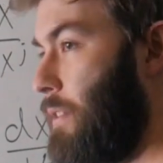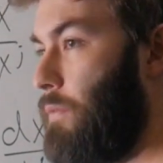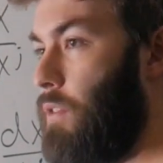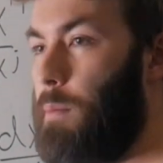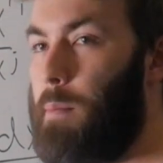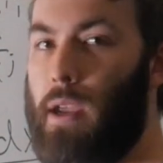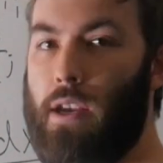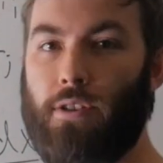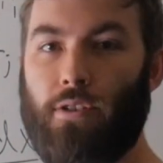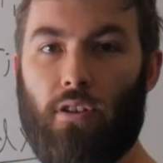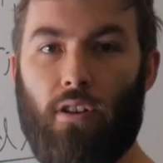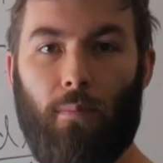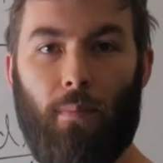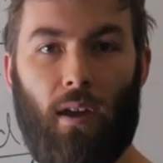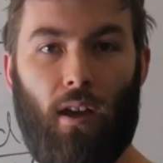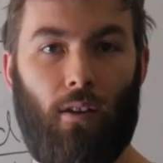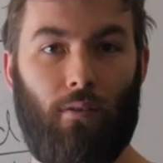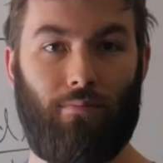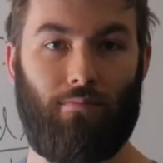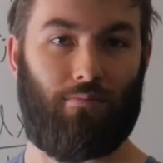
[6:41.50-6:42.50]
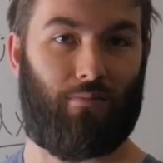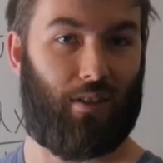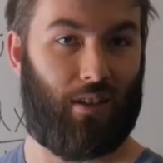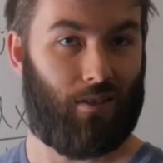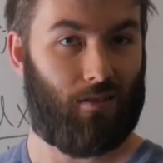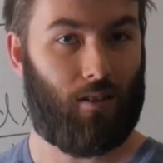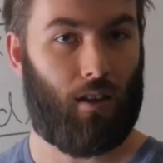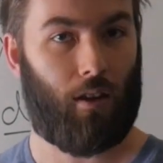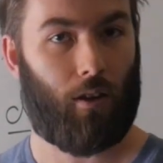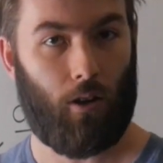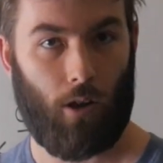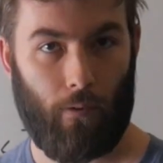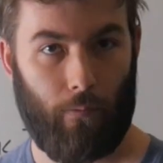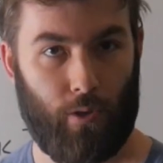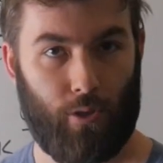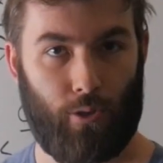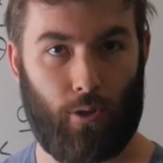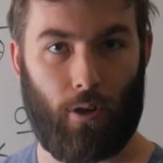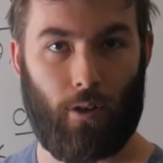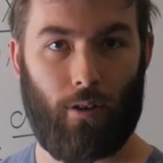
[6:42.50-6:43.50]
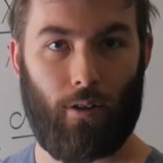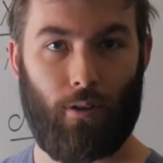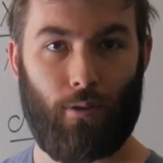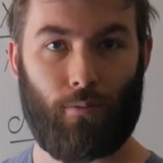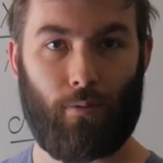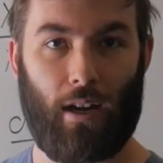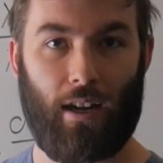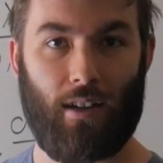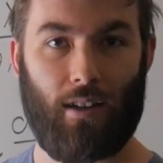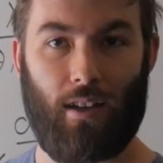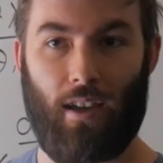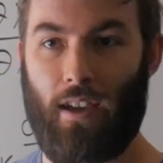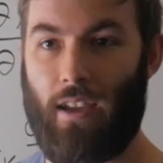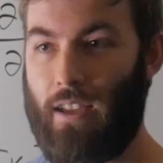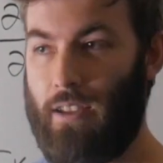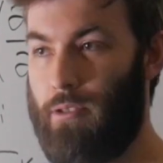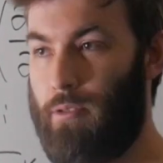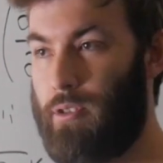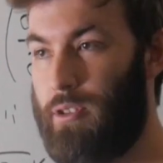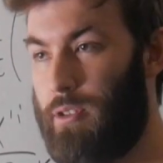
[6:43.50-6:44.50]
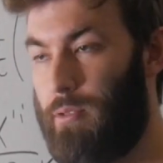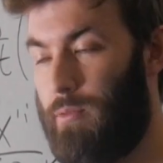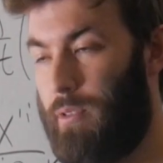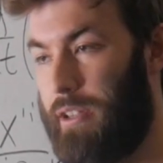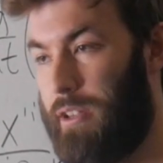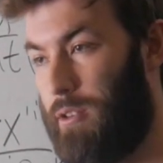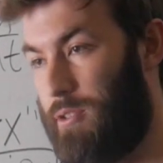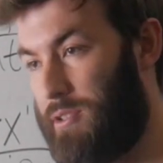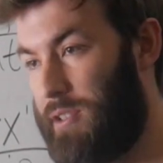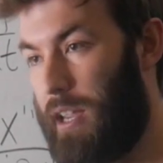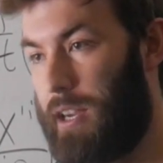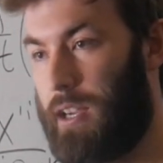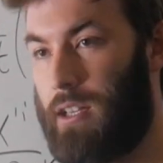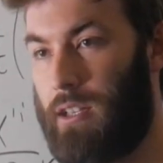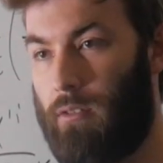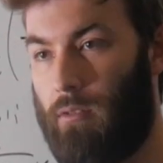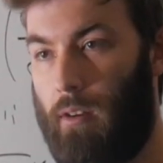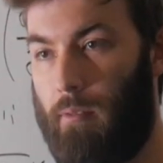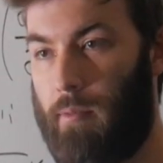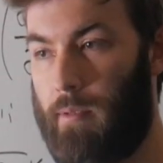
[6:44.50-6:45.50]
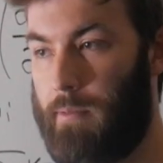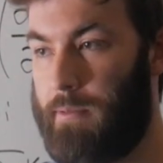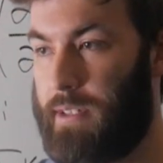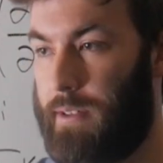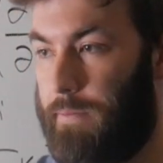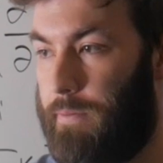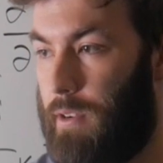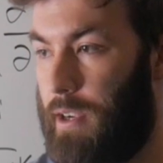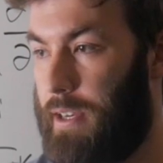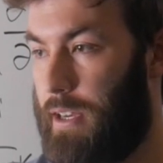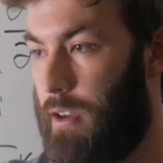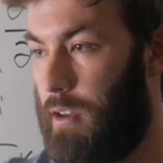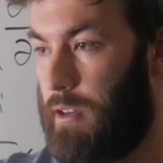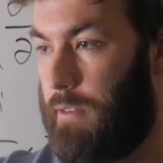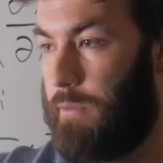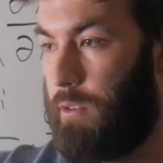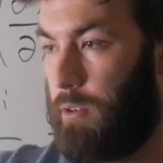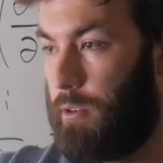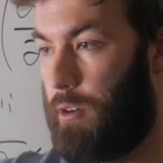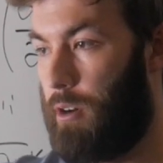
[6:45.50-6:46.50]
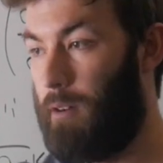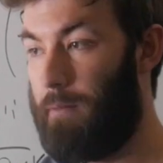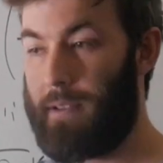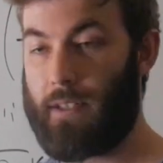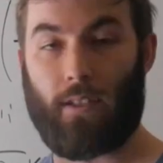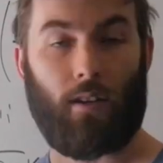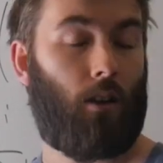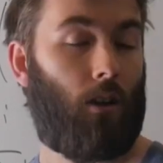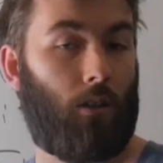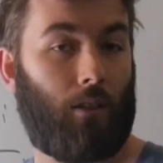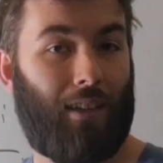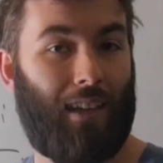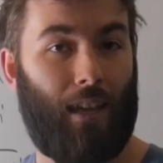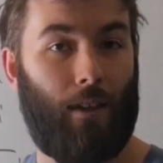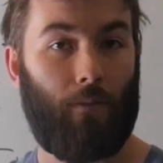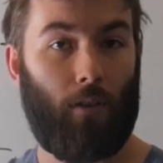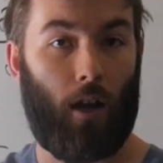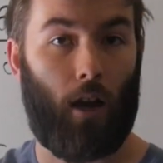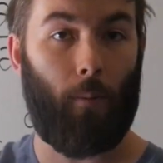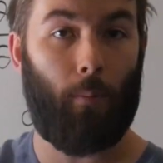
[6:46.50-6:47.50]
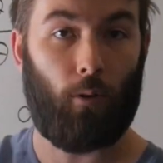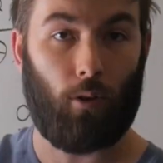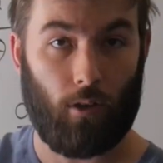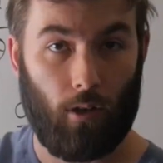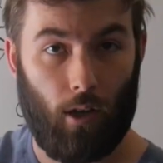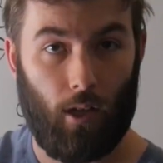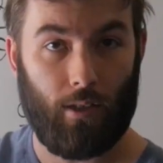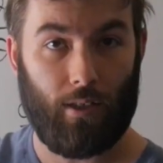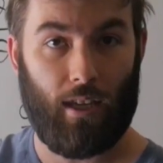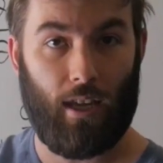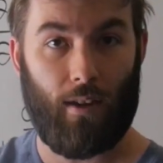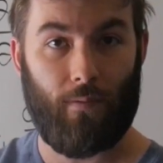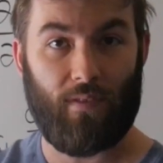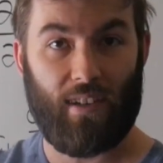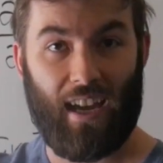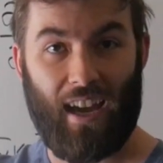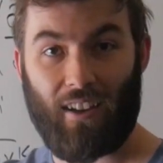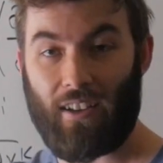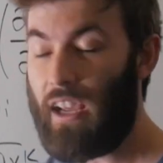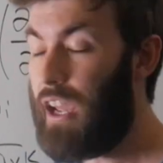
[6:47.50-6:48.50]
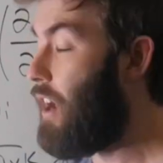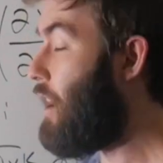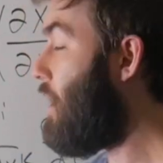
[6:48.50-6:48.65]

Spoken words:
information about things like curvature, right? You can do like your second derivatives to find out if your curve is concave up or concave down.